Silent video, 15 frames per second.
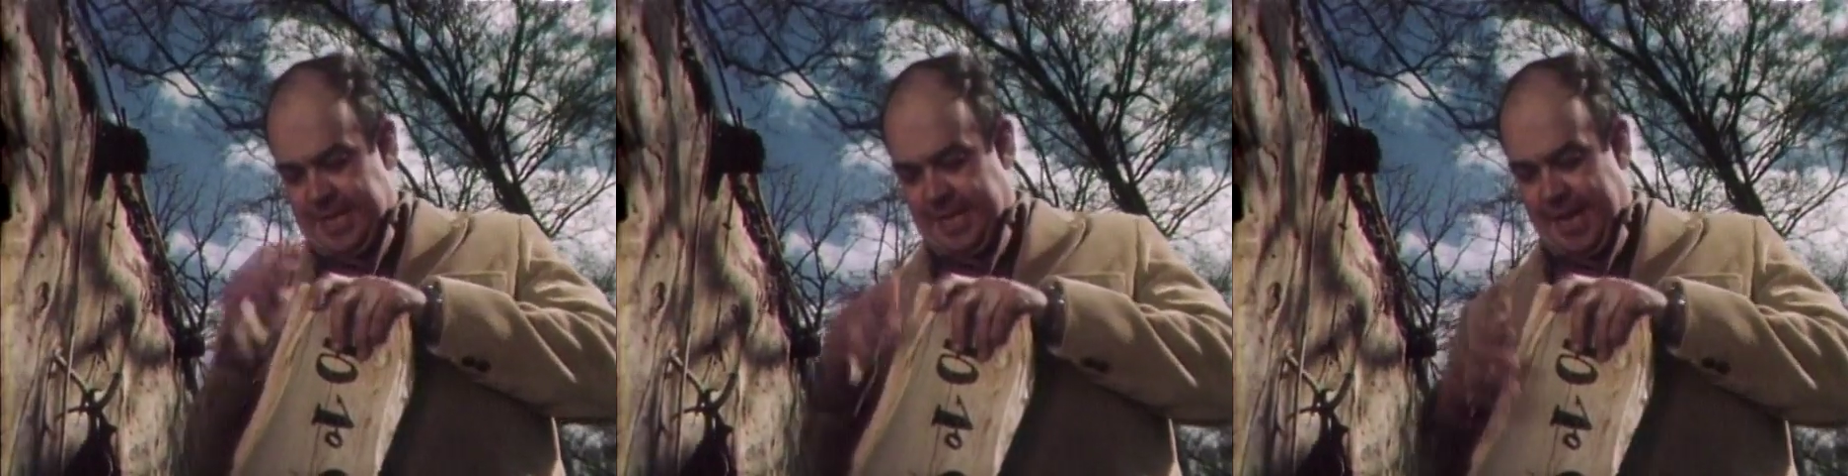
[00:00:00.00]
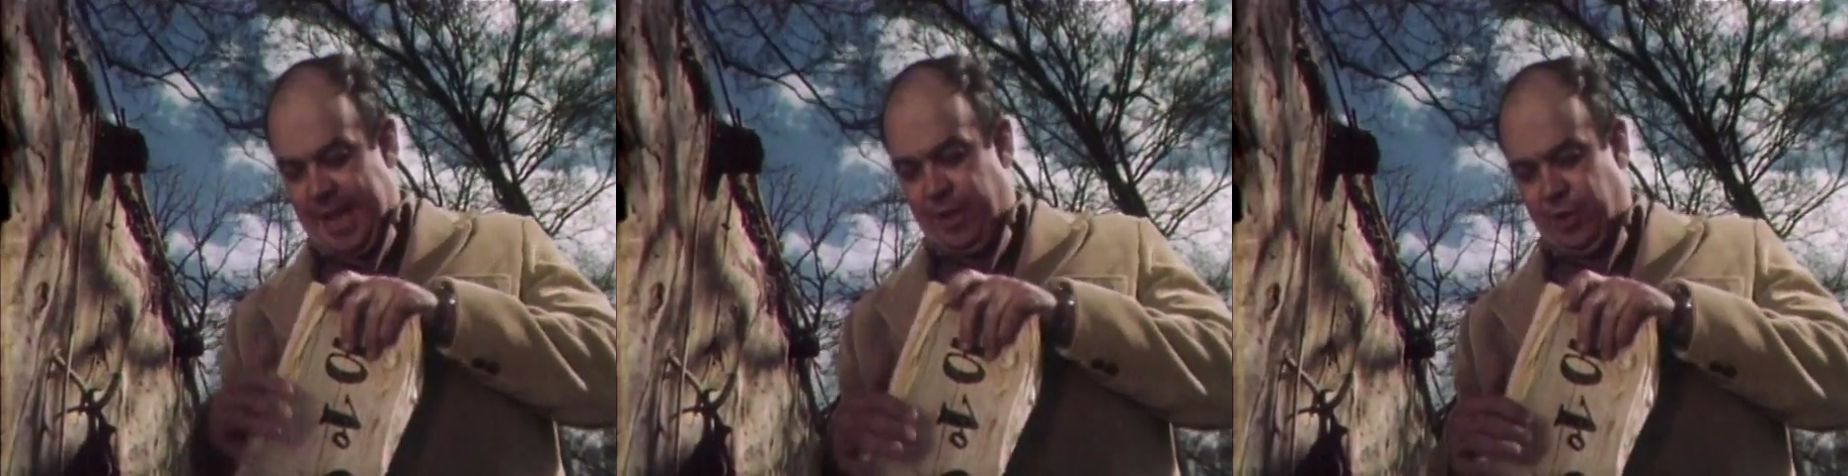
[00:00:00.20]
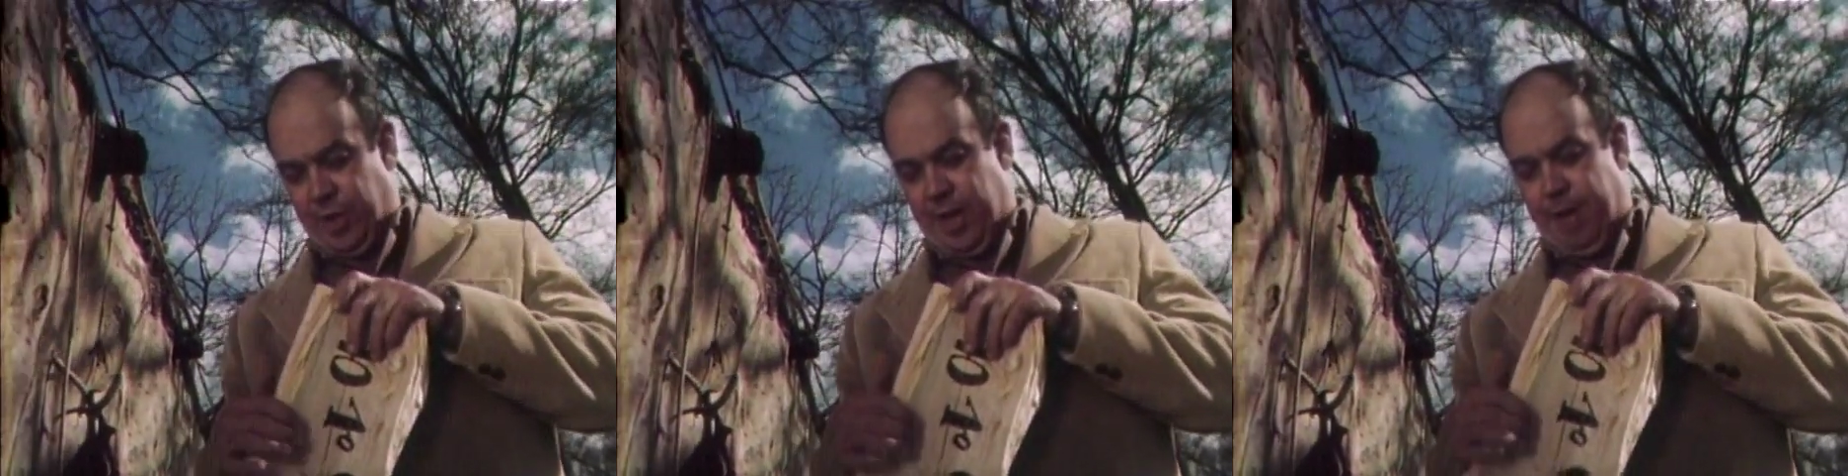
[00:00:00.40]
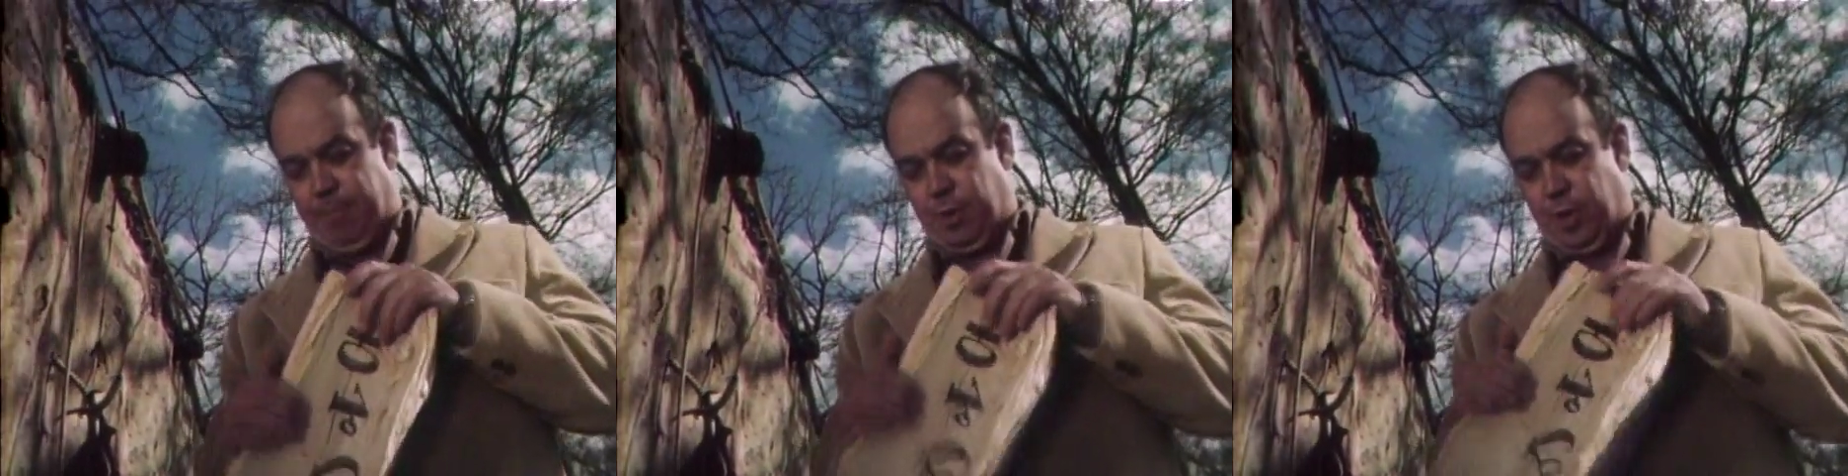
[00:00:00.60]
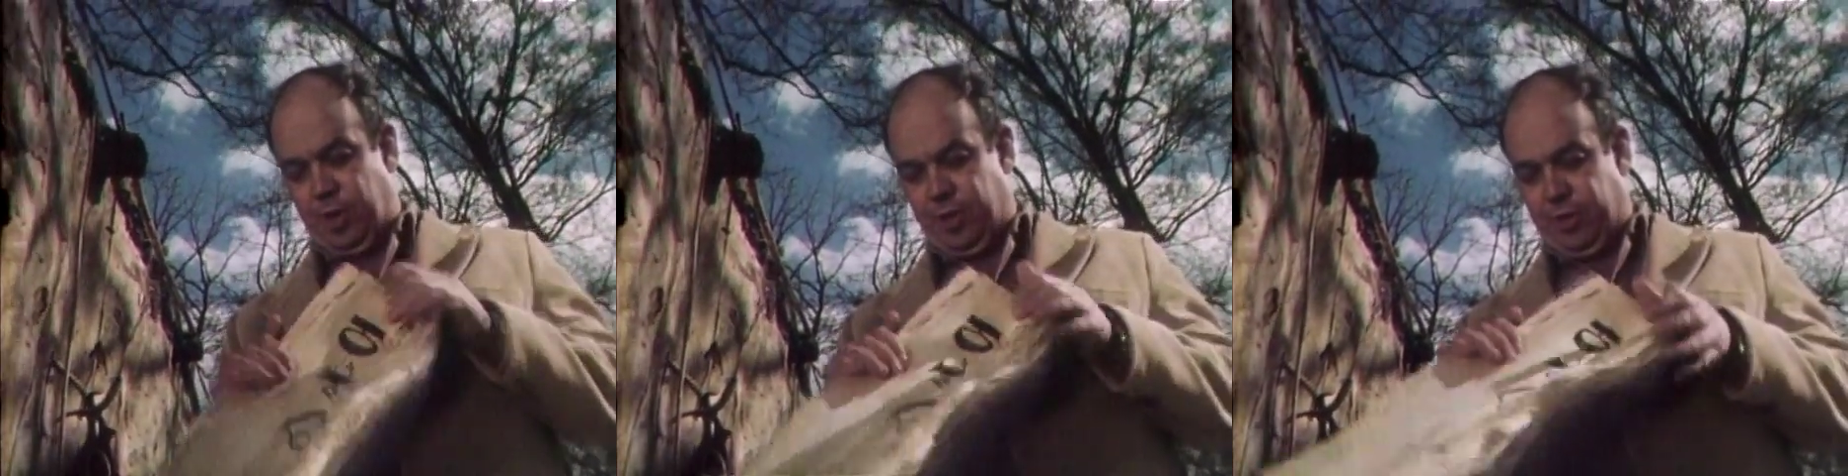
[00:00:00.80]
gathered up
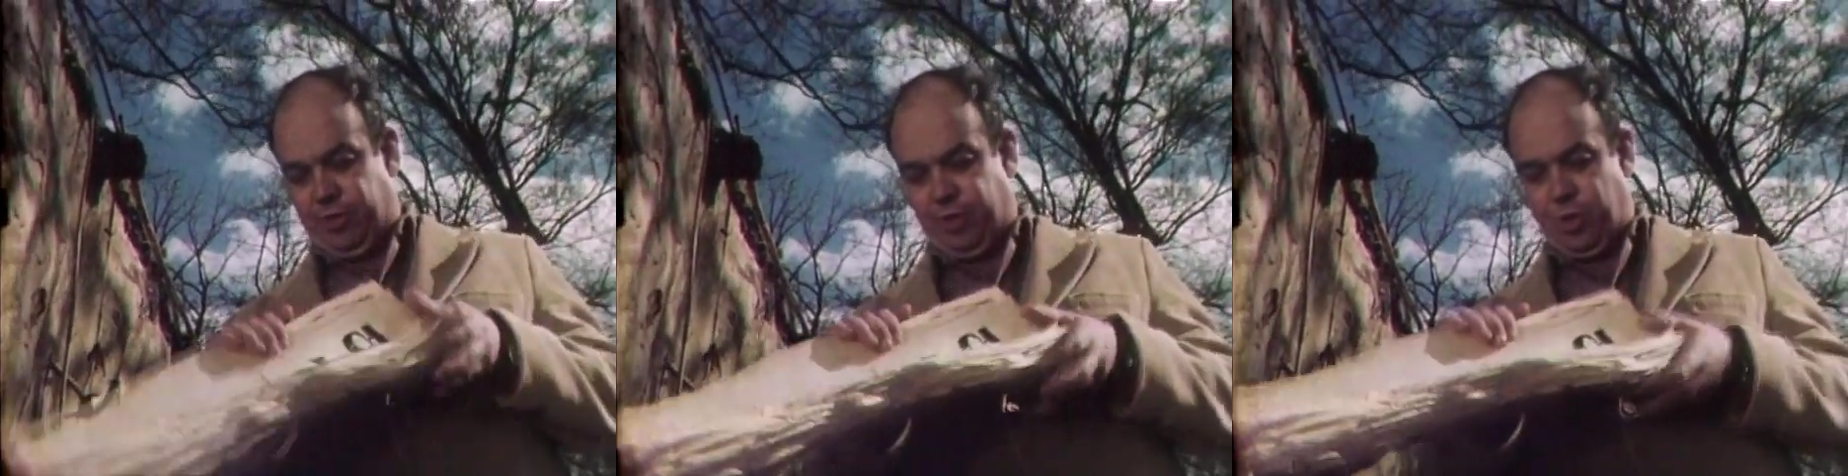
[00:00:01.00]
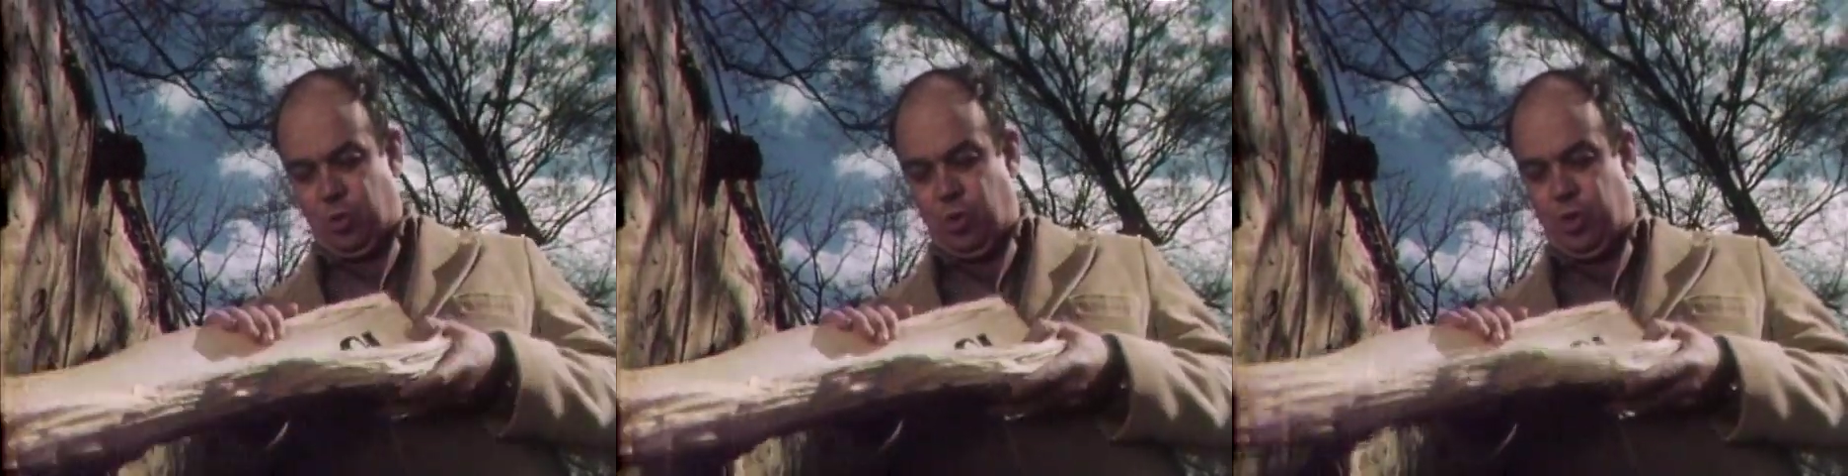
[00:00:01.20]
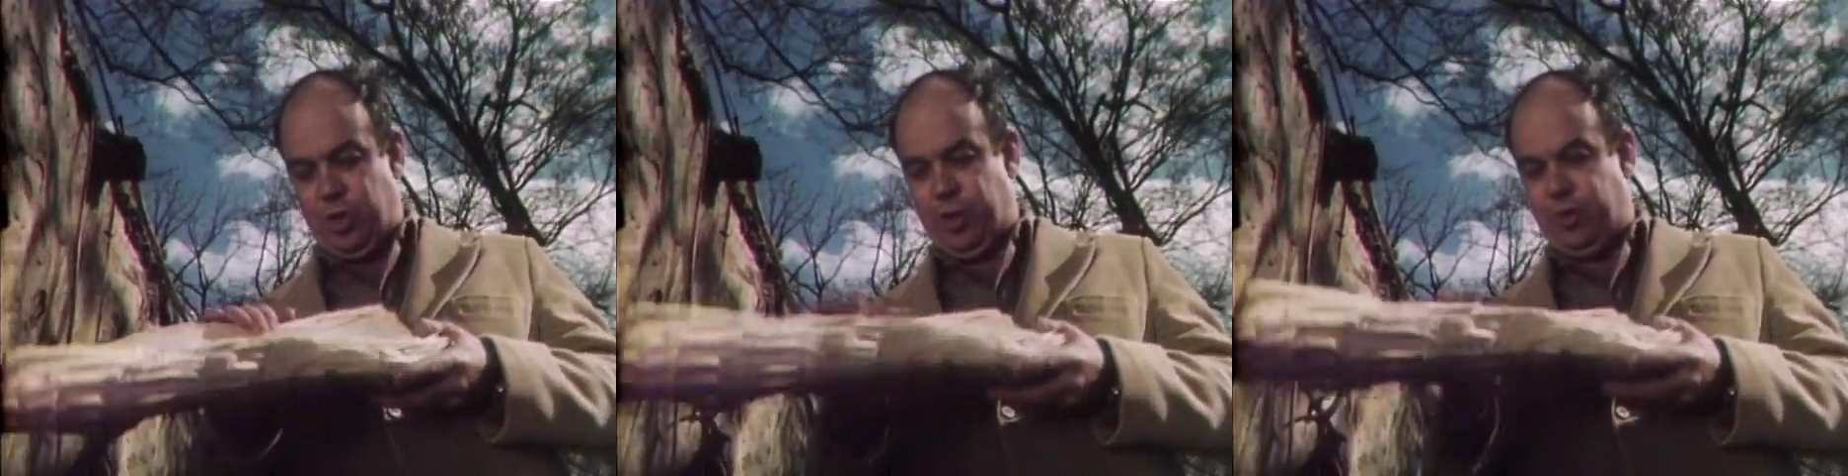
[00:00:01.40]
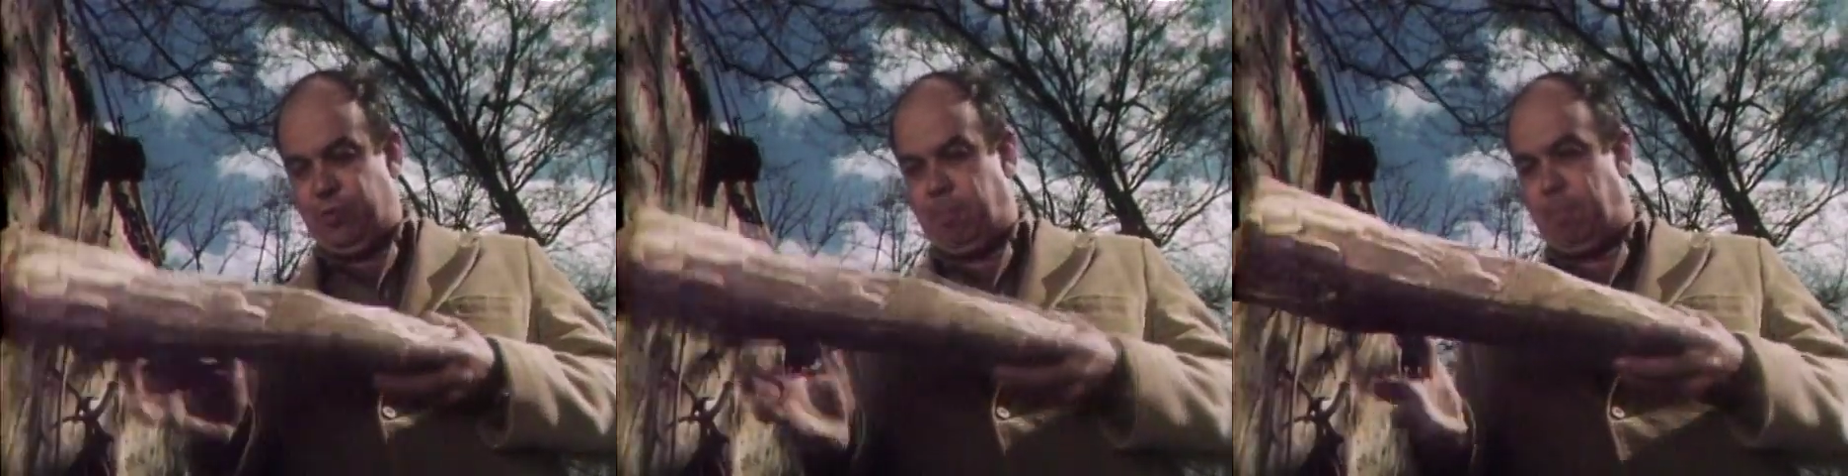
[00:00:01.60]
all Sequoyah's